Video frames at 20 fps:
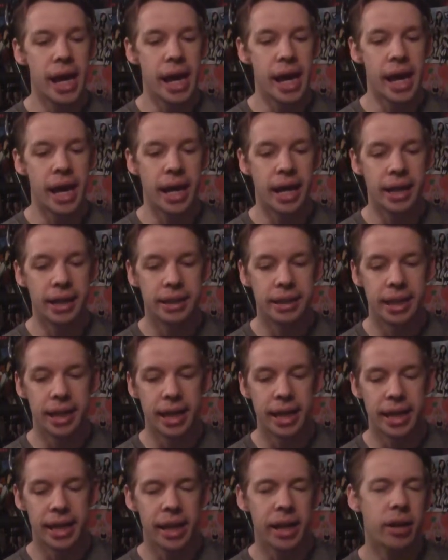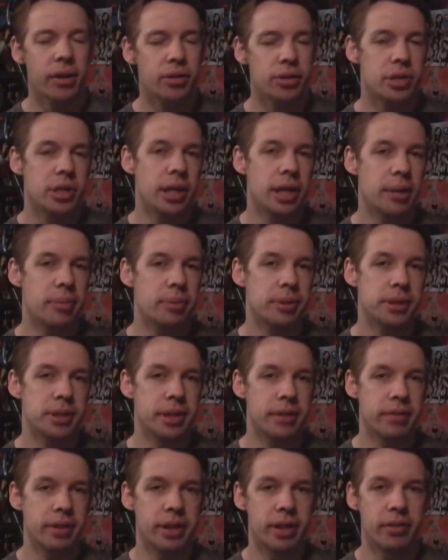And uh, I think it goes till April
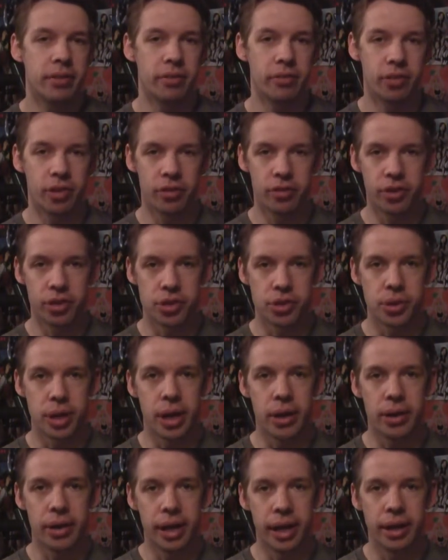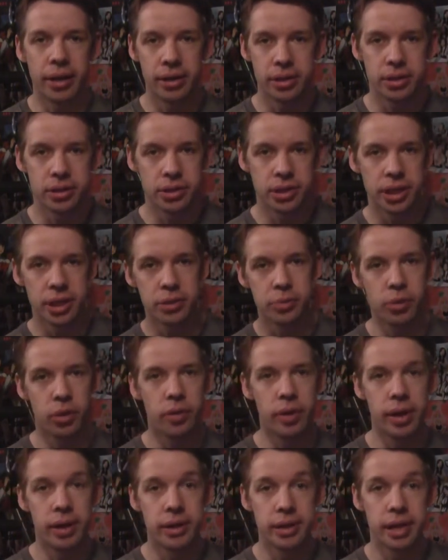7th for the first round, and then there's six
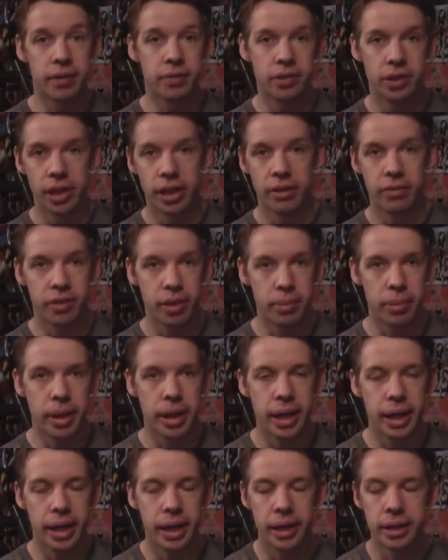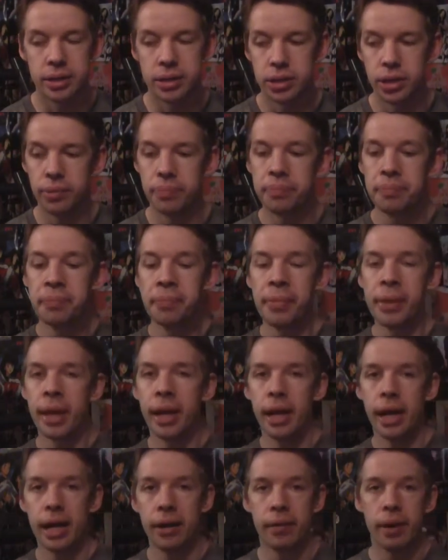more rounds after that if I make it in. So,
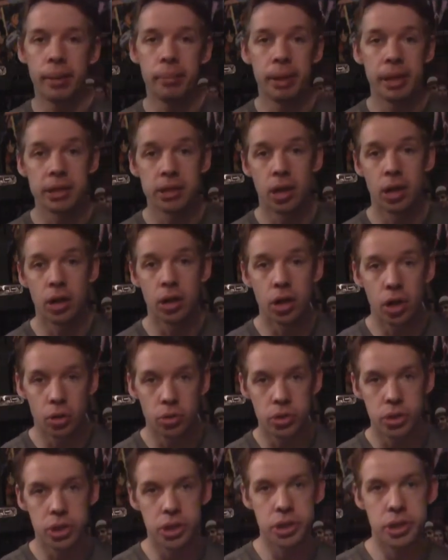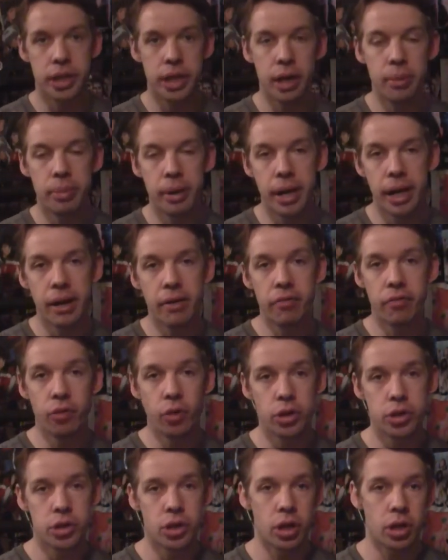anyway, my song Ghost is in there, but I have
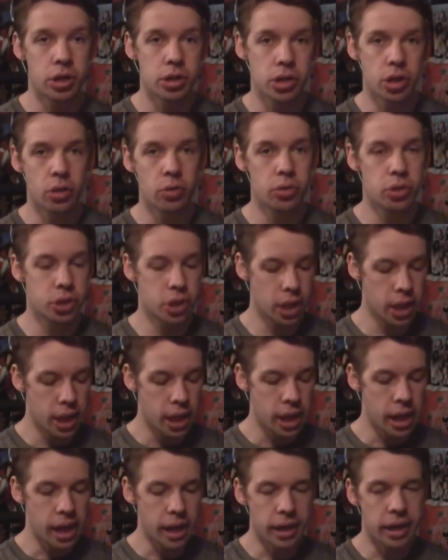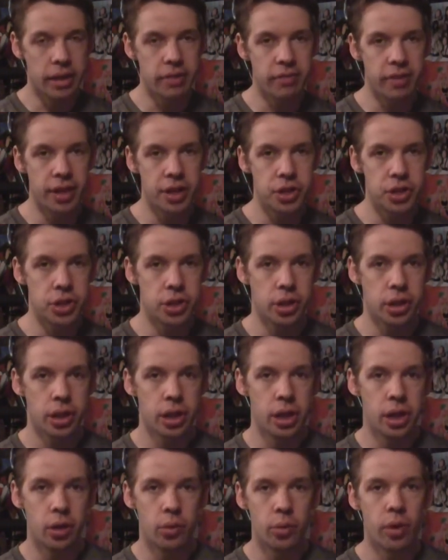four four songs, Ghost, Unconventional,
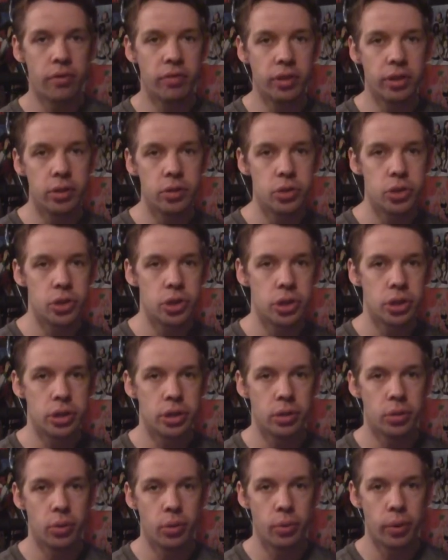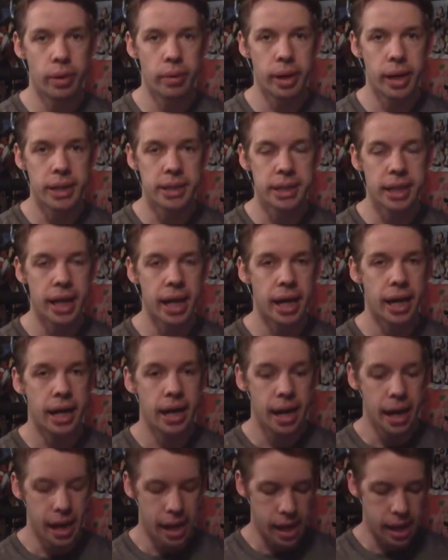Revolution, We Rise Again,
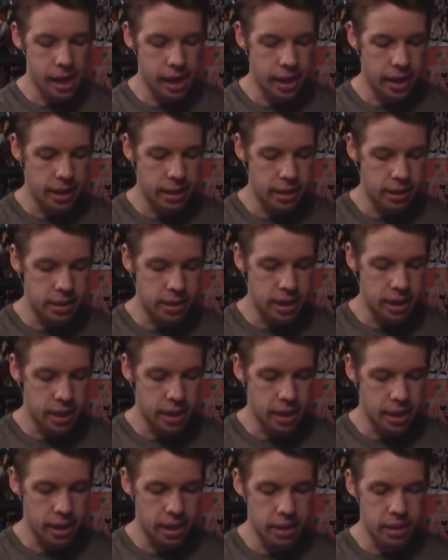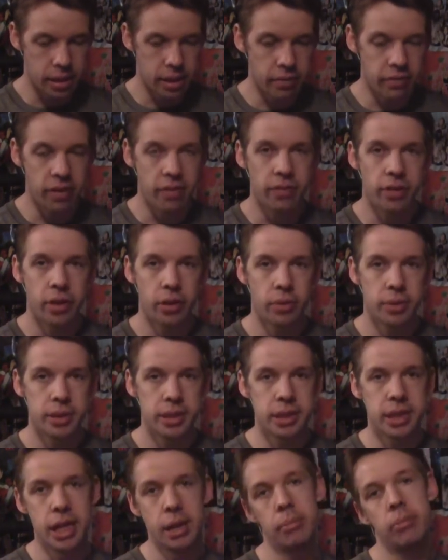and uh, If Ever There
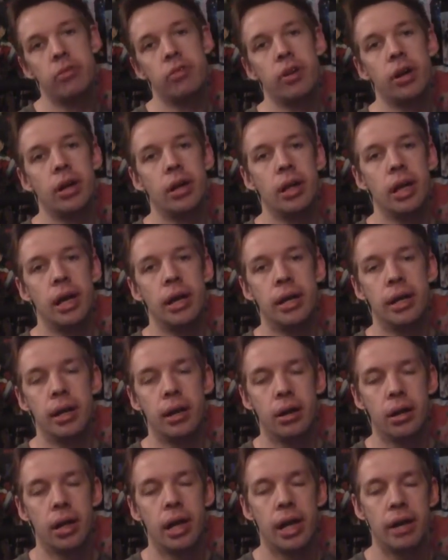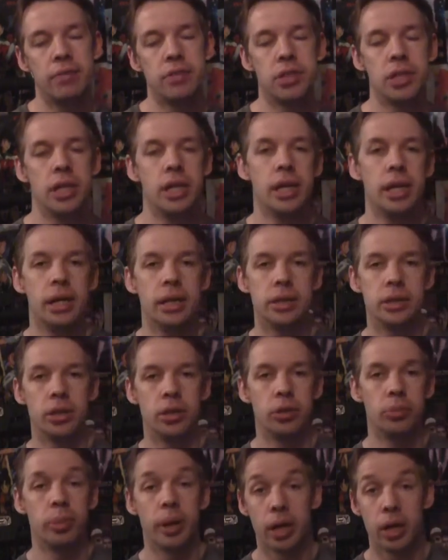Was a Time of our in Our Lives.
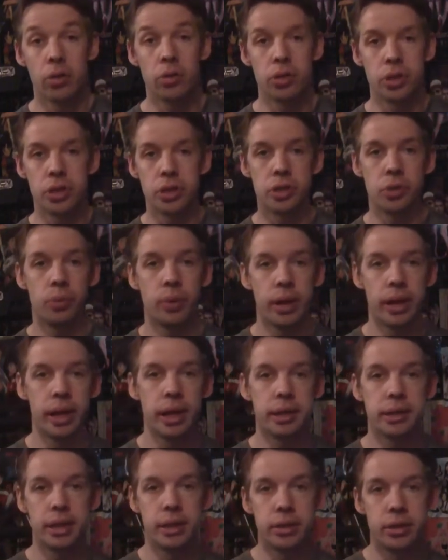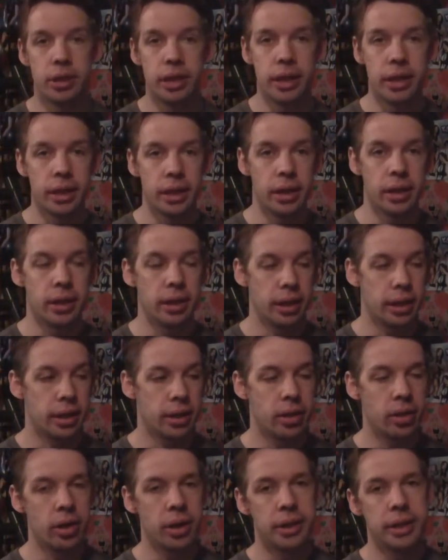So, but Ghost is the one that's entered in the, in
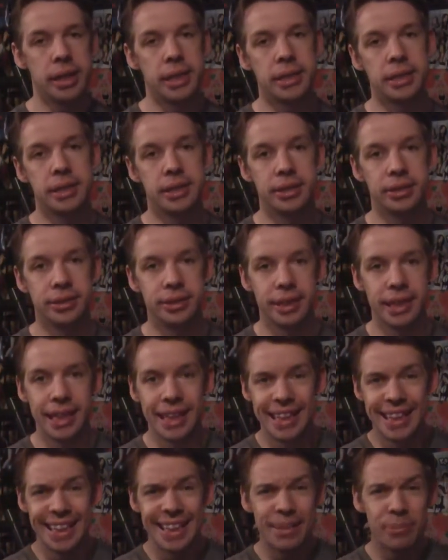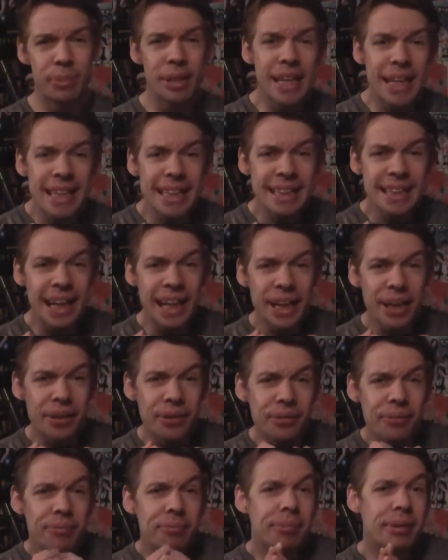the contest, so please, thank
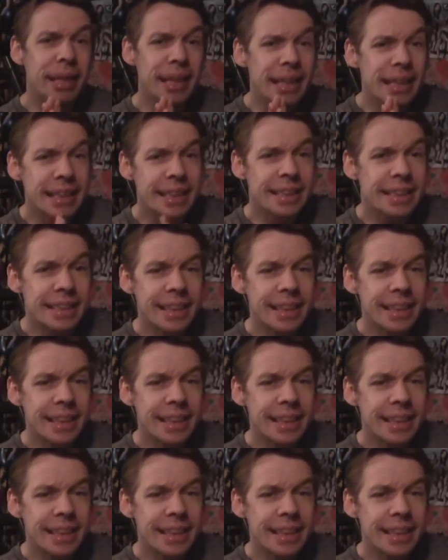you, please.